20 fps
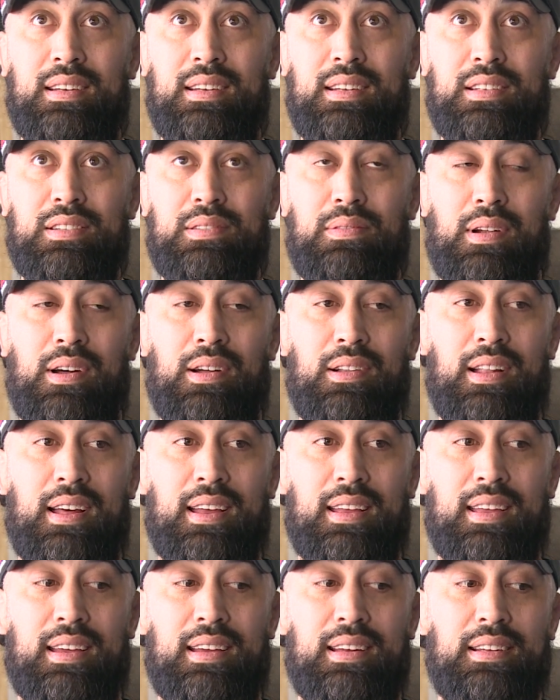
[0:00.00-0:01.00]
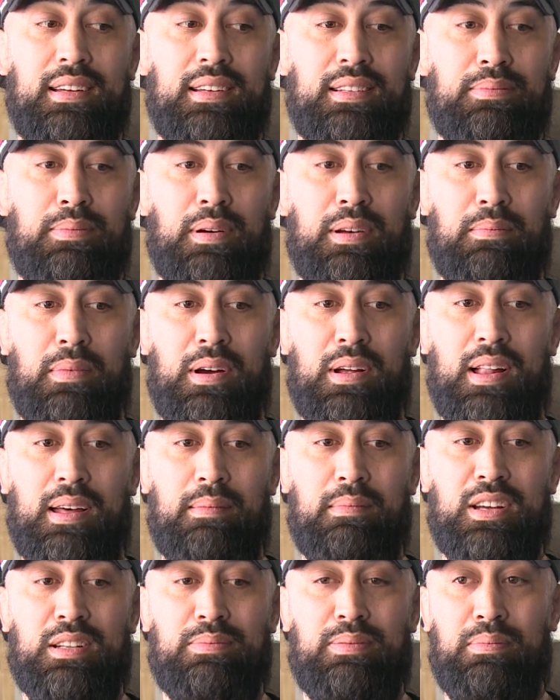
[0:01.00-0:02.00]
Israel, like
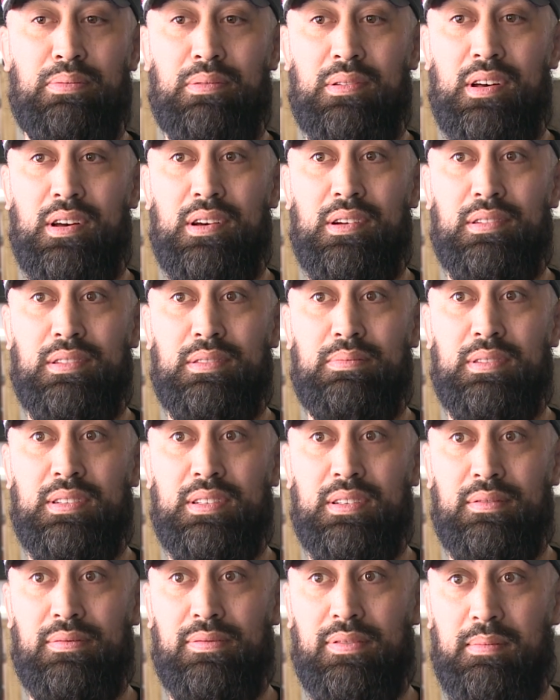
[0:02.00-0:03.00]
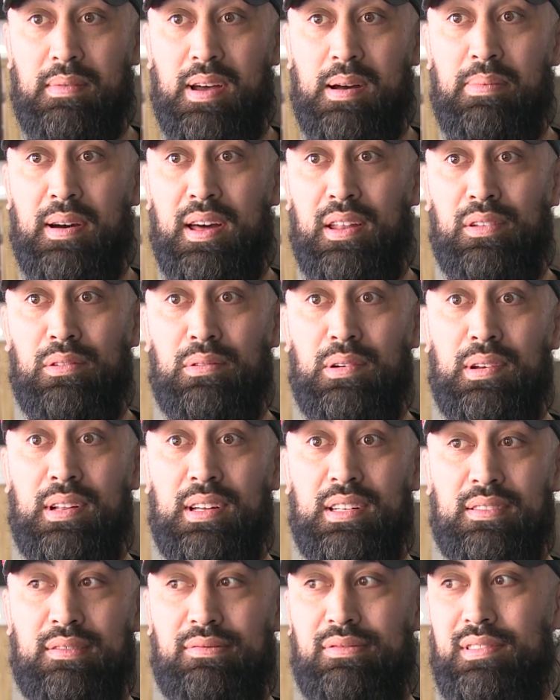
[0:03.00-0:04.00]
most people know, especially from our part of the world,
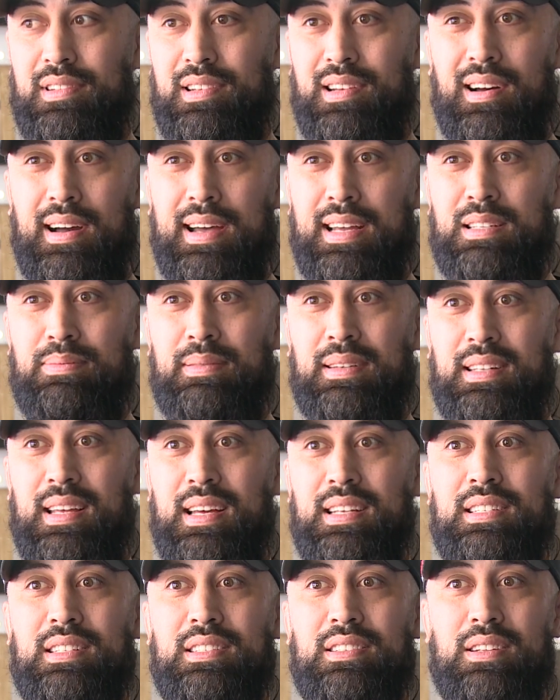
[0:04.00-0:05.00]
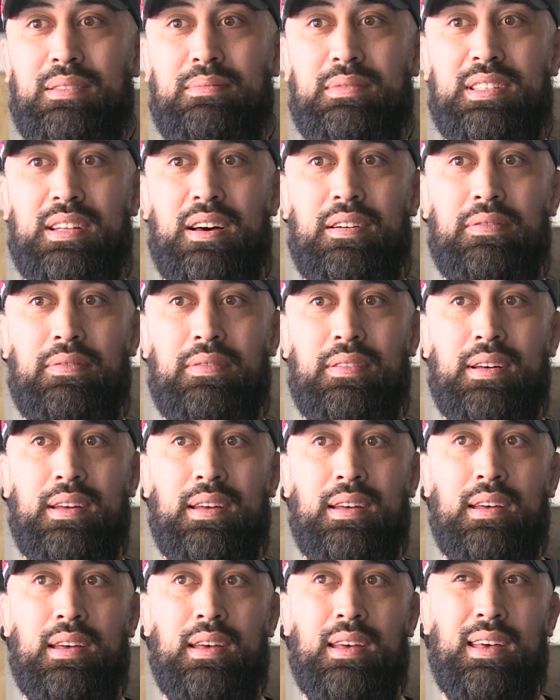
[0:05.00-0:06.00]
has very high expectations on himself,
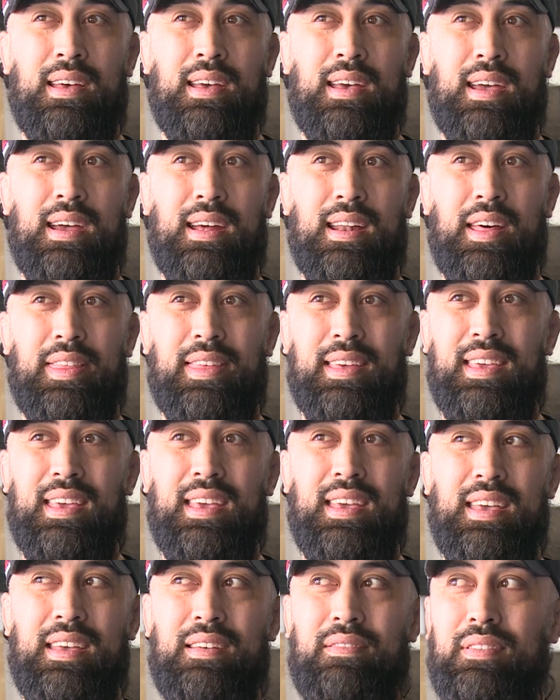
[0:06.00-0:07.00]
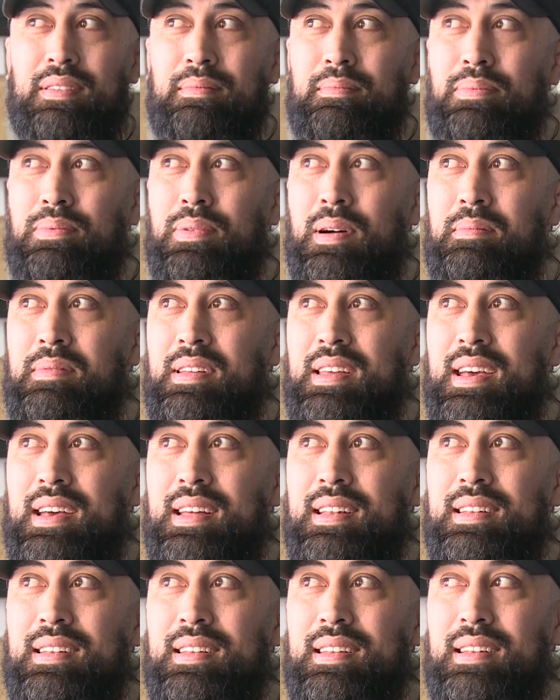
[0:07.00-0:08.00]
and I think he even probably
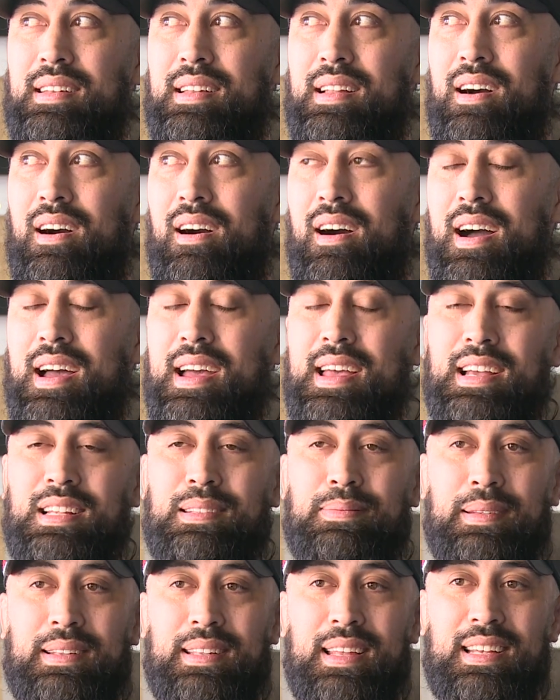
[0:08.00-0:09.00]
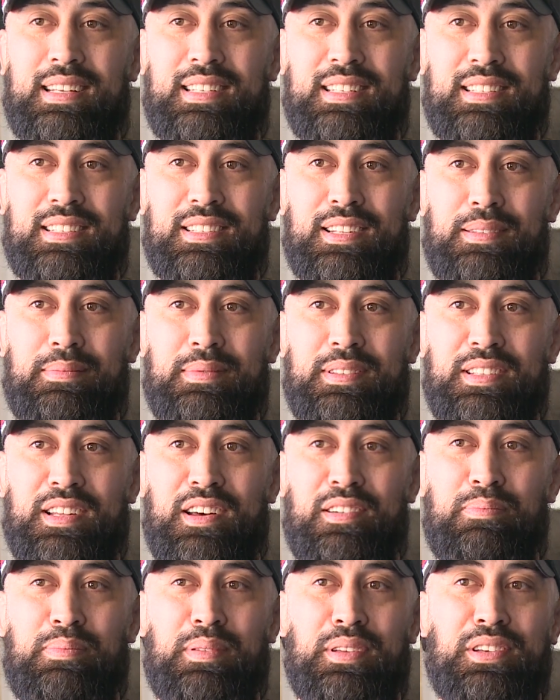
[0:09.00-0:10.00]
had high expectations on
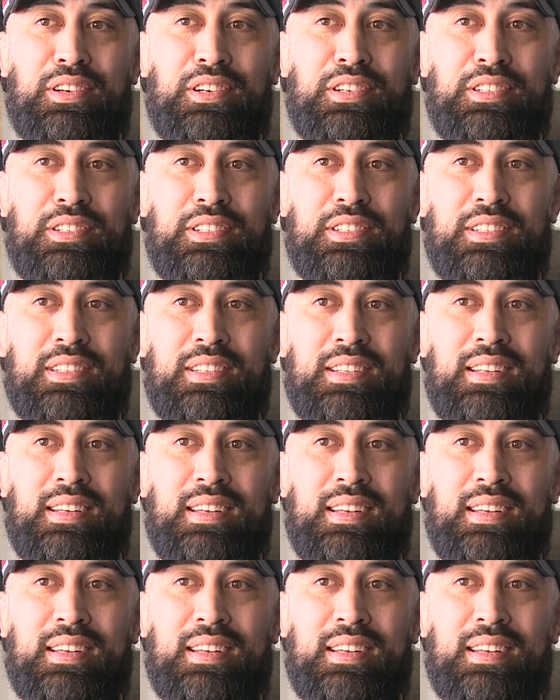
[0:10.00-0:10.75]
himself because